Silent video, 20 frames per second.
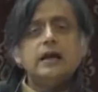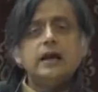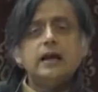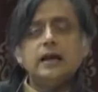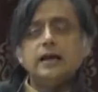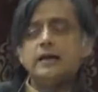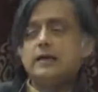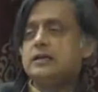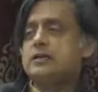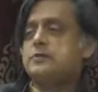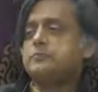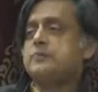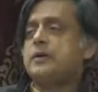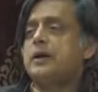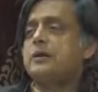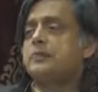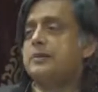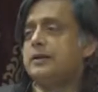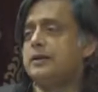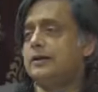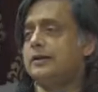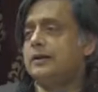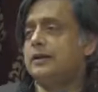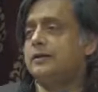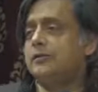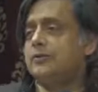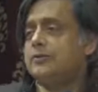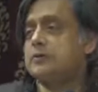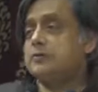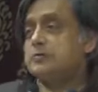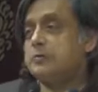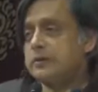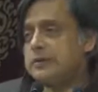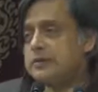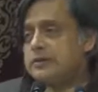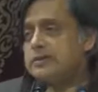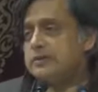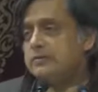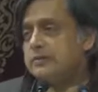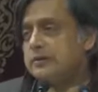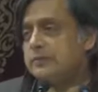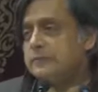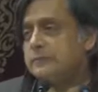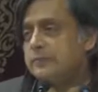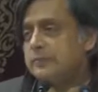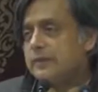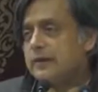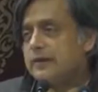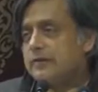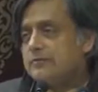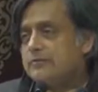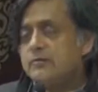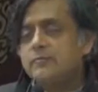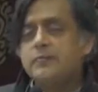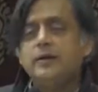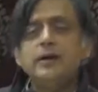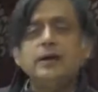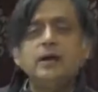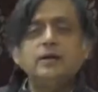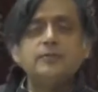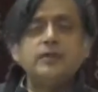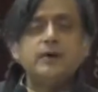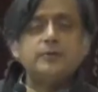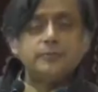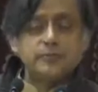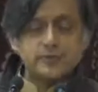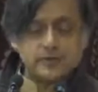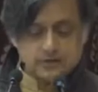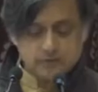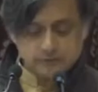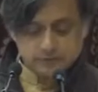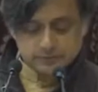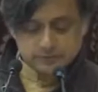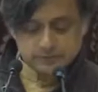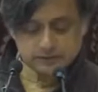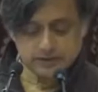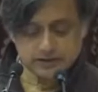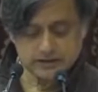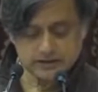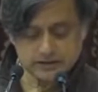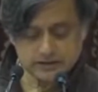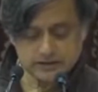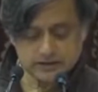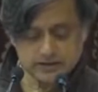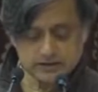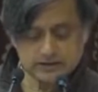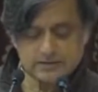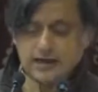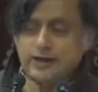and is primarily responsible for many of our principal political ills.